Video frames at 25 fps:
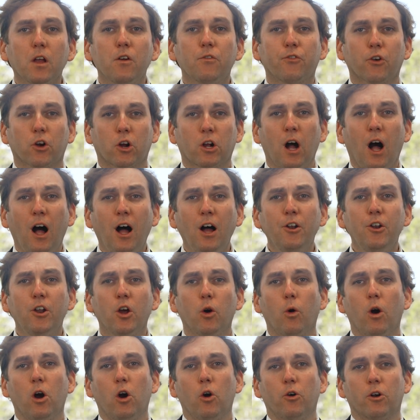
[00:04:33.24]
For
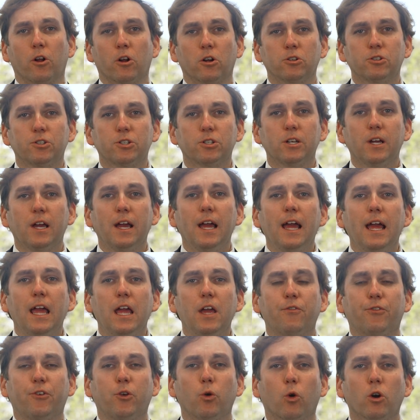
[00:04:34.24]
condo owners,
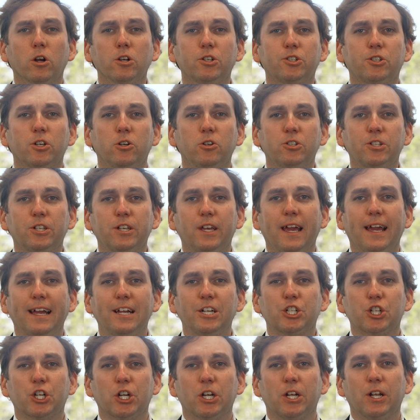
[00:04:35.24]
if your
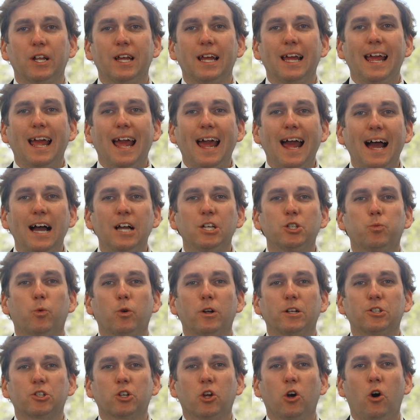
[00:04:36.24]
association has
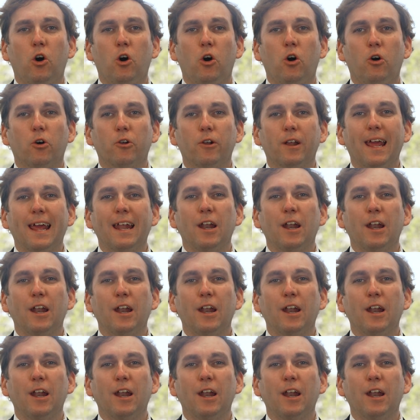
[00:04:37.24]
what is called